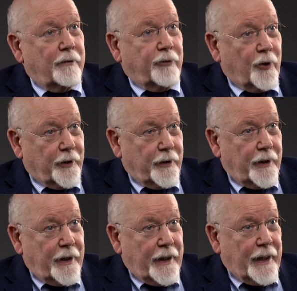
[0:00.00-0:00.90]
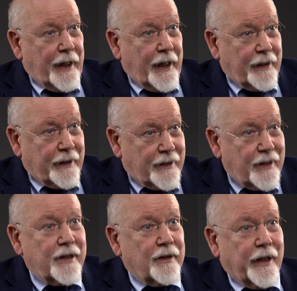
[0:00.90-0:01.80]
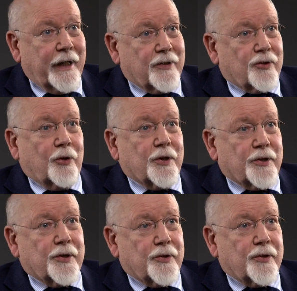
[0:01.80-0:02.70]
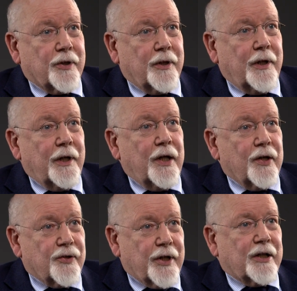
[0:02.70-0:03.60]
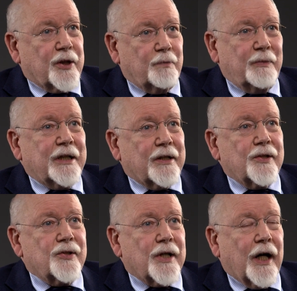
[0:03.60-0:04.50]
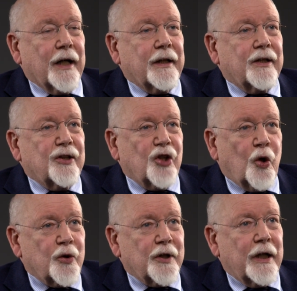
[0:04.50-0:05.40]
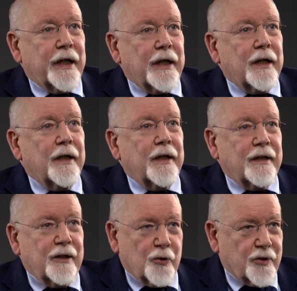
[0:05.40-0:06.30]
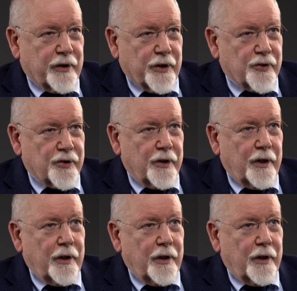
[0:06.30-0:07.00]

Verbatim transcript: For L E D light sources, such meters are totally useless